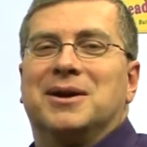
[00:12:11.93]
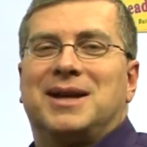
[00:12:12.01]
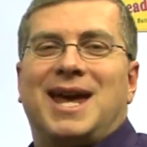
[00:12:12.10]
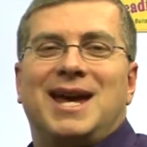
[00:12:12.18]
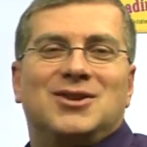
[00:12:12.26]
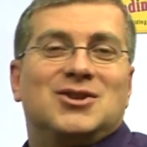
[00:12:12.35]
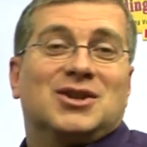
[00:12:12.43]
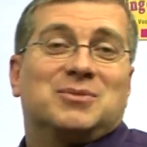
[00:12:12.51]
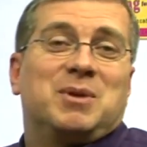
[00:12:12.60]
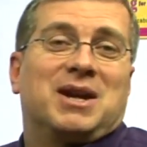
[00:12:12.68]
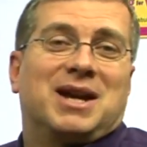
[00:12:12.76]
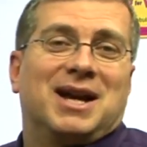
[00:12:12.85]
cake just
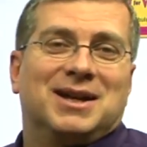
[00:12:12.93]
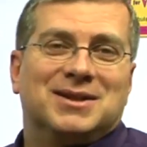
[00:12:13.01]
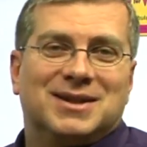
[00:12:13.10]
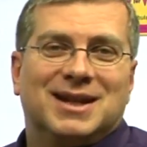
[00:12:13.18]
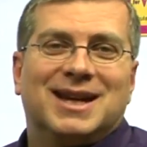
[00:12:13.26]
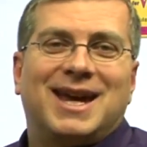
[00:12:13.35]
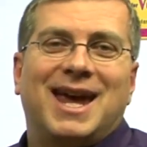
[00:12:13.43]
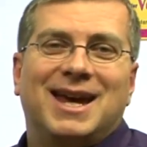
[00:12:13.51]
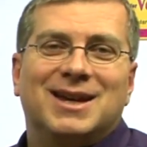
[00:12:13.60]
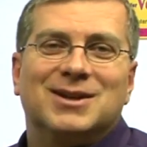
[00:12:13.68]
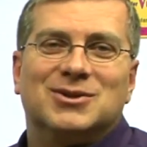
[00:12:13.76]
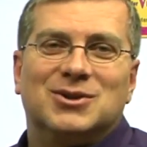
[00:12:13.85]
because.
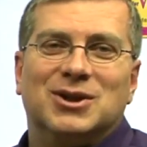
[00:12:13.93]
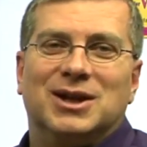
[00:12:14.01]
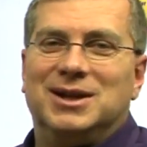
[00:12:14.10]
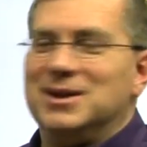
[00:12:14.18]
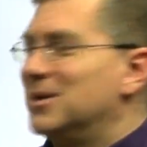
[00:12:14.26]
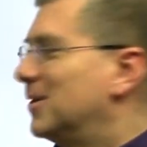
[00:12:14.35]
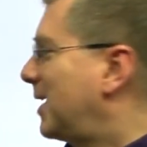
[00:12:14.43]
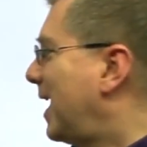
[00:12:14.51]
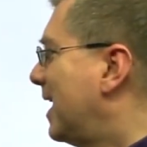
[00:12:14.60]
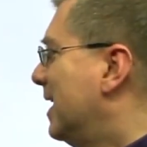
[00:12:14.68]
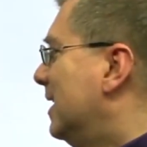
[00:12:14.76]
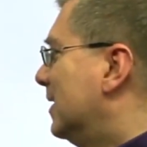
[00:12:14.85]
Cake is good, okay?